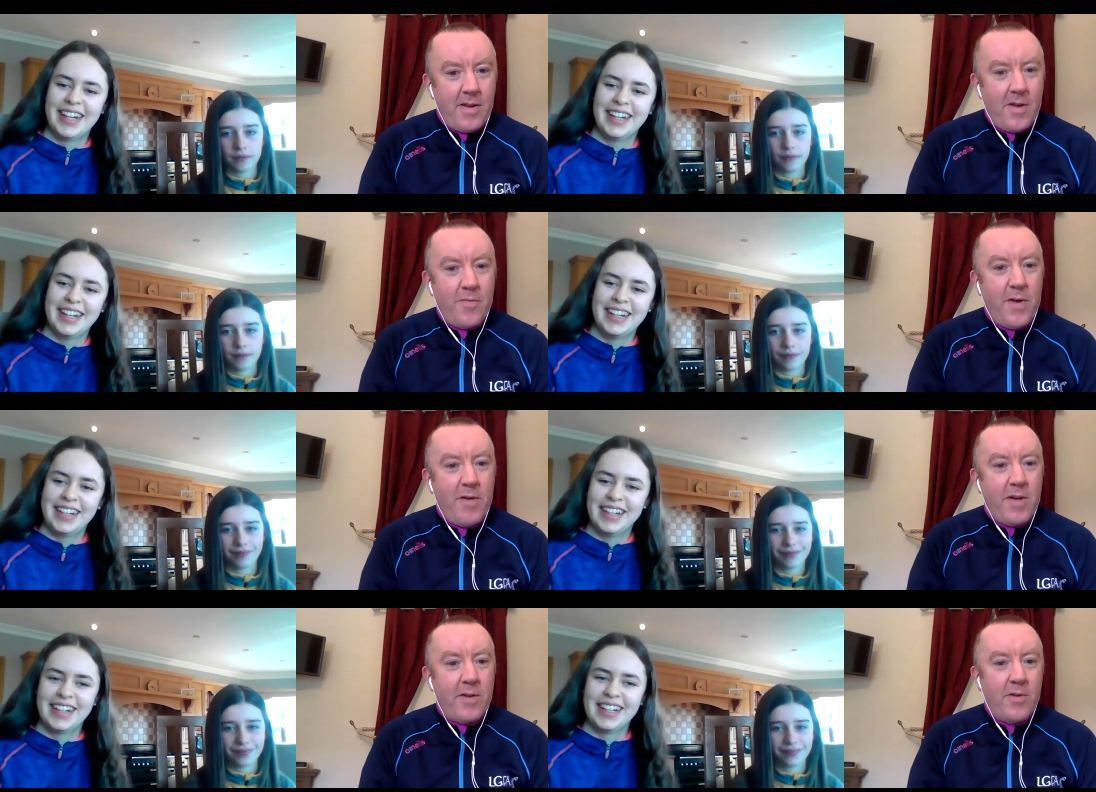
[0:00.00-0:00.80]
Speaker 1: Oh,
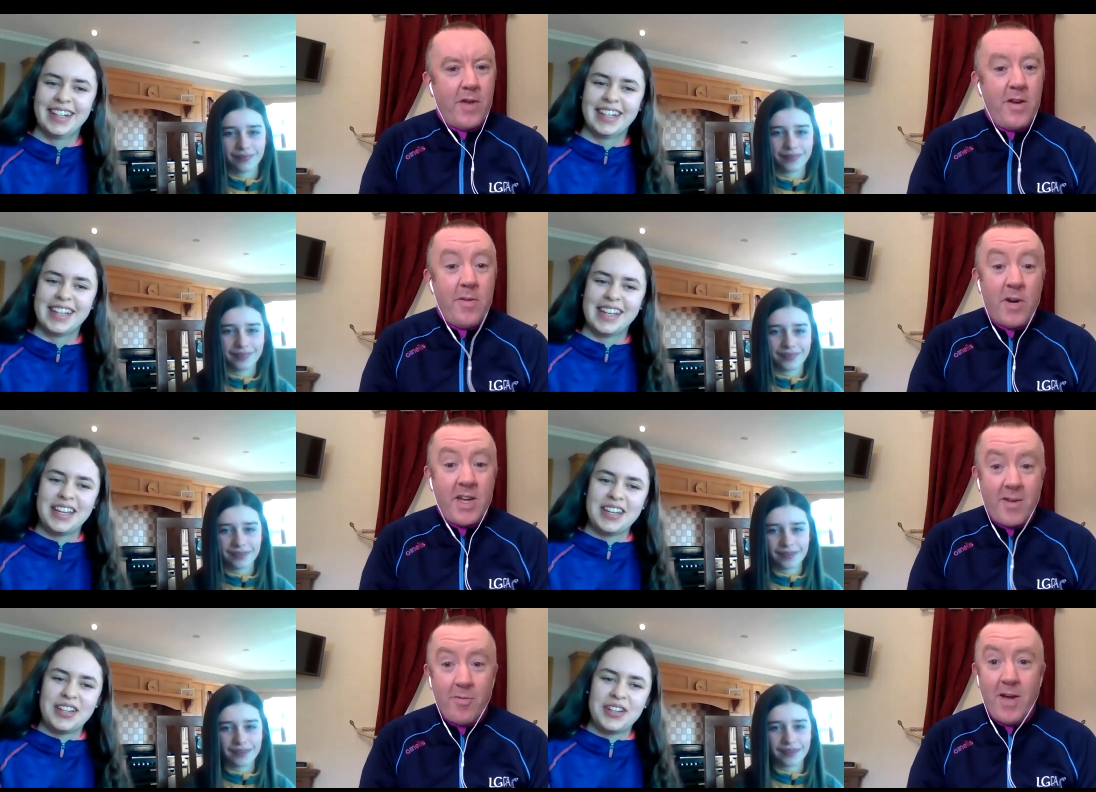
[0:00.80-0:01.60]
very good. And you might
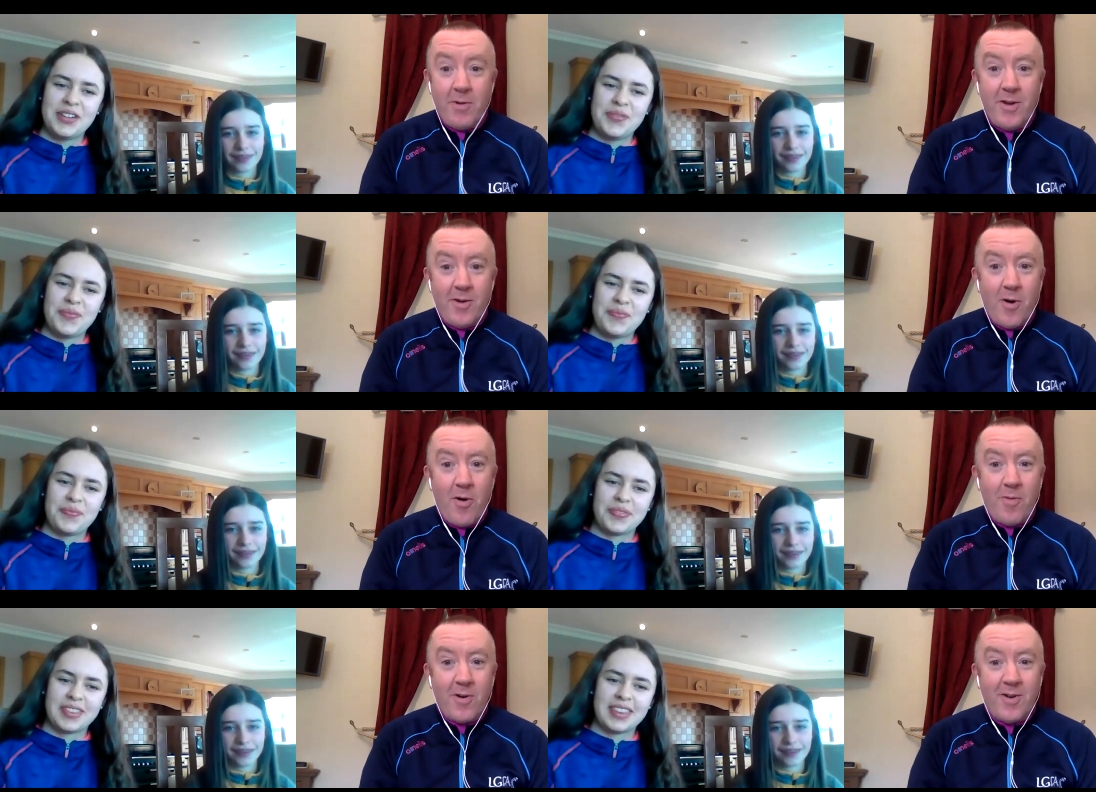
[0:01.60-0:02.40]
get away with no
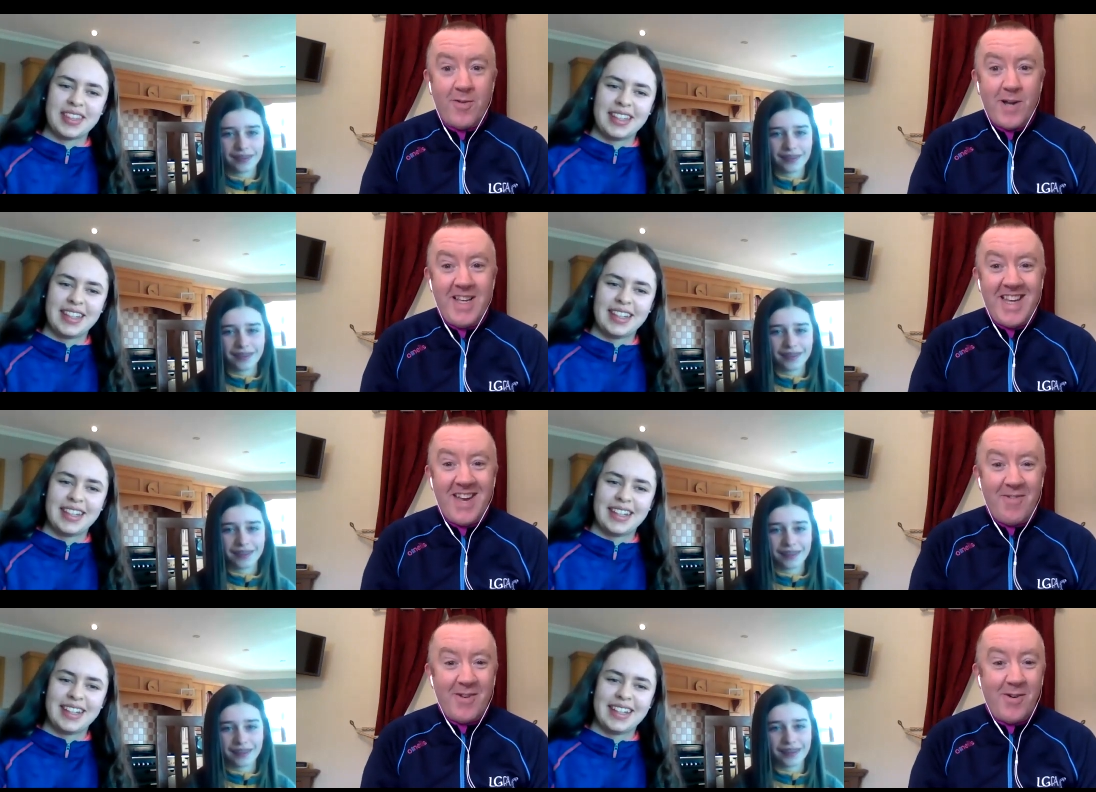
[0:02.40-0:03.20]
homework as well. You'd
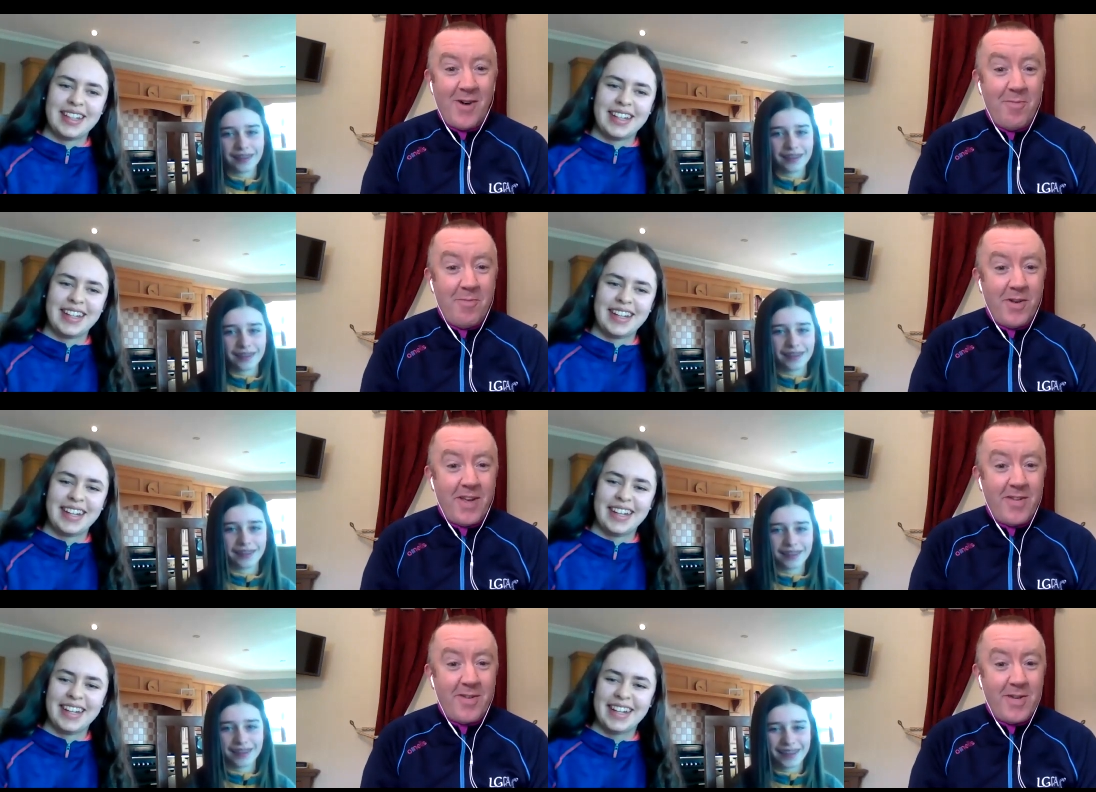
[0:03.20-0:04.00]
never know on
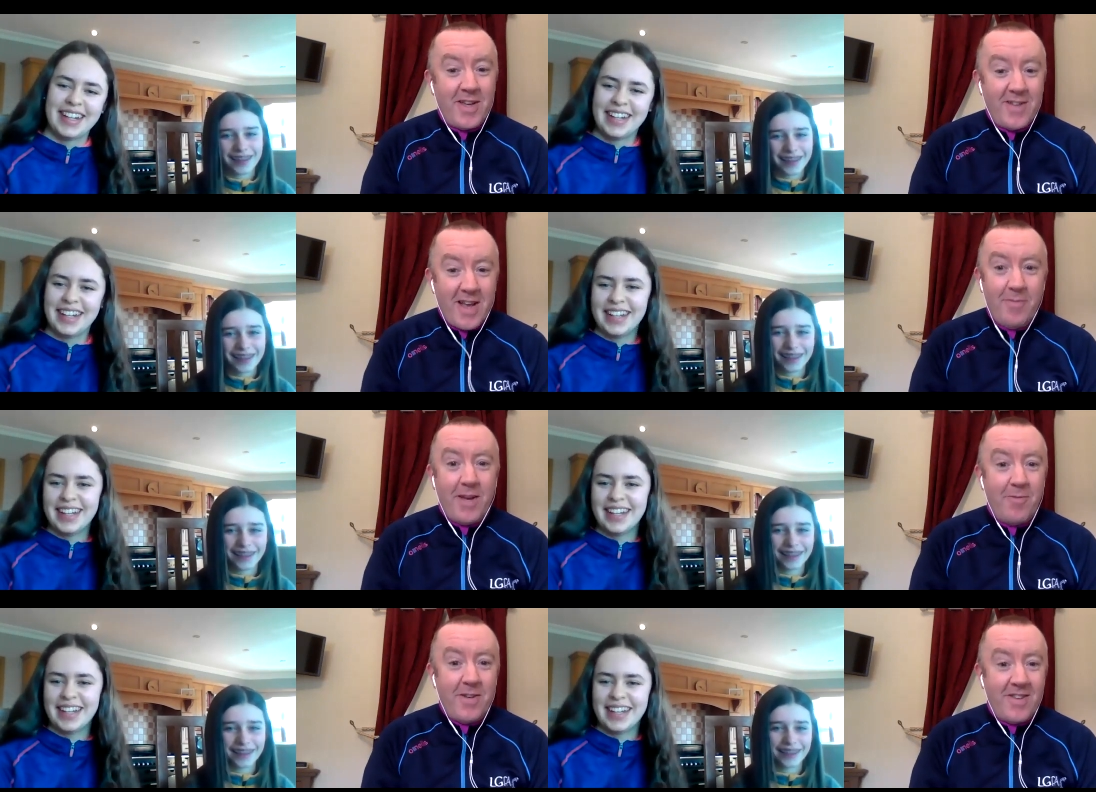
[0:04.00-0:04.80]
Monday. So you can tell them
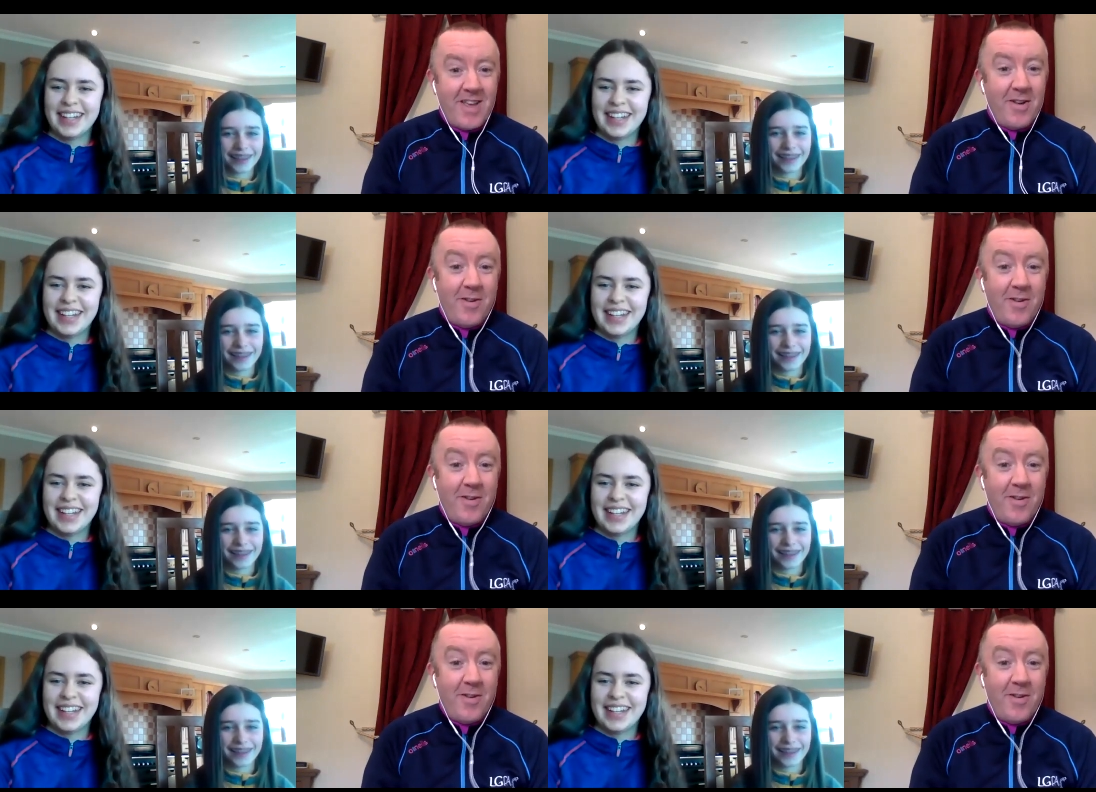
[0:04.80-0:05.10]
that we said